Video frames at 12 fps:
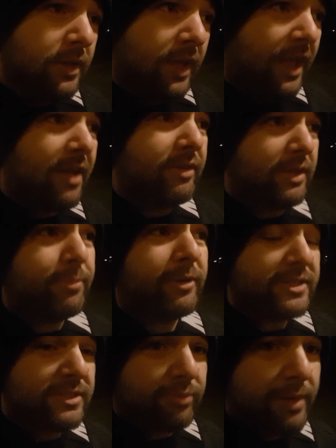having a
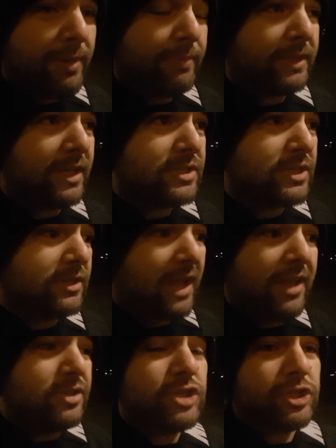progressive web application
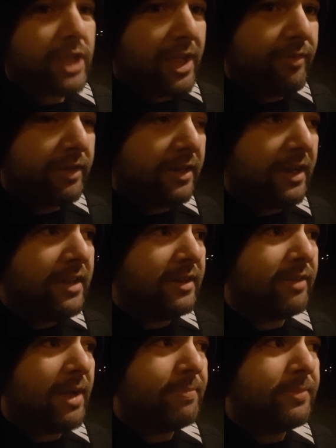and just having a
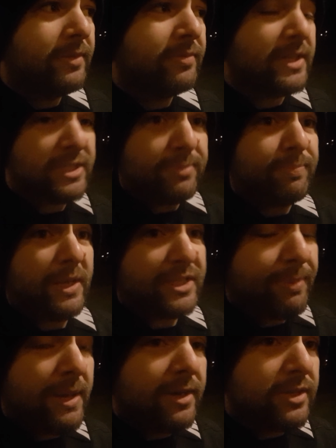native app. This
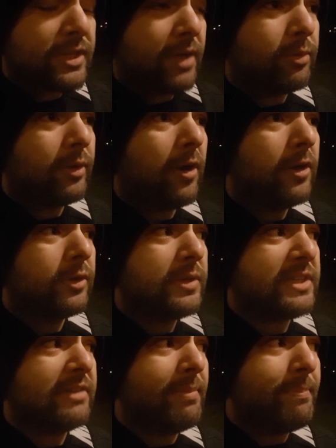experience, I would argue,
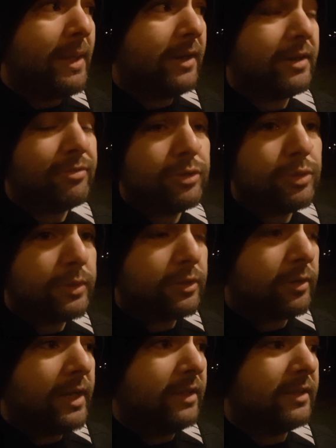is even better if you do it
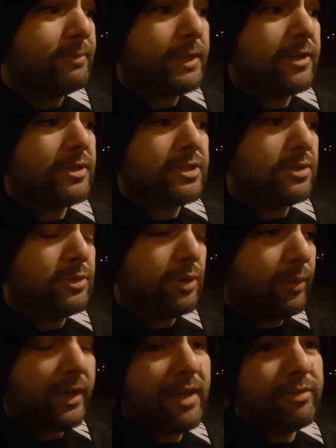correctly, because you
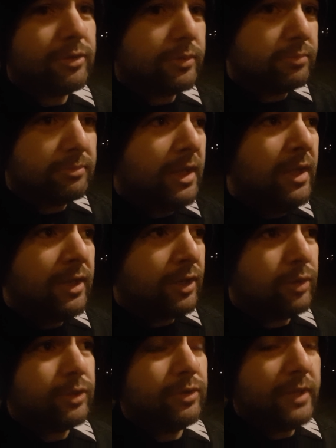don't have to
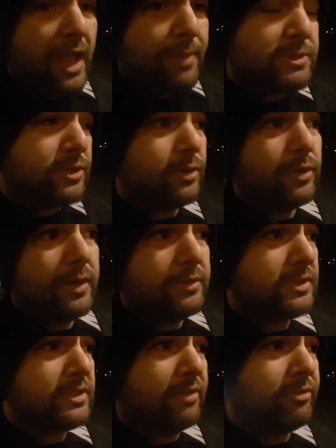go to the App Store
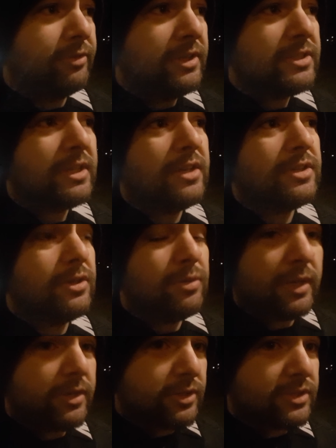and stuff of this nature.
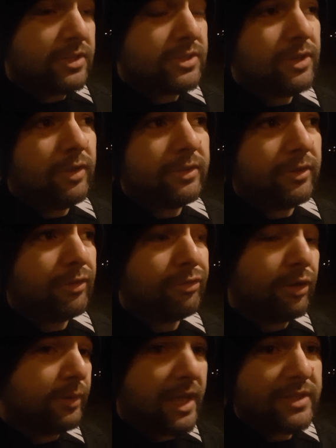You can just install it on your
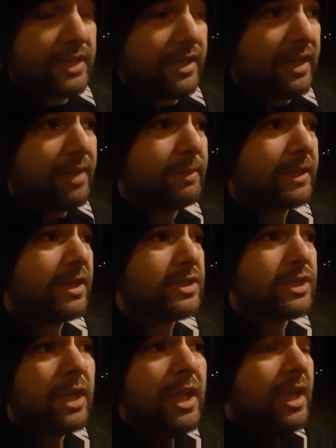phone as any
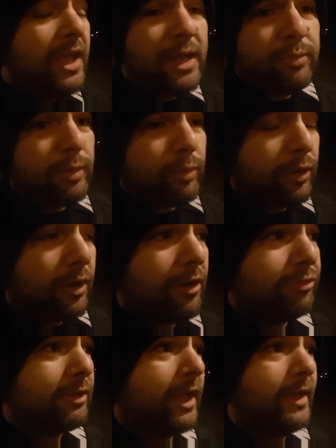application. It will work
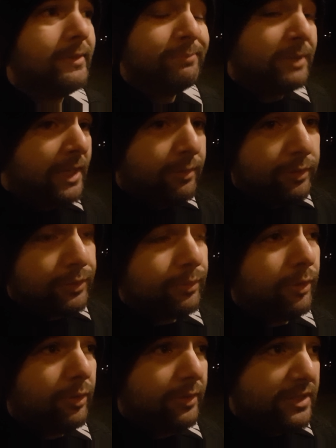offline. It will do
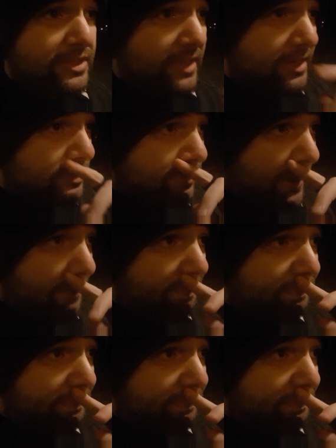all these things, right?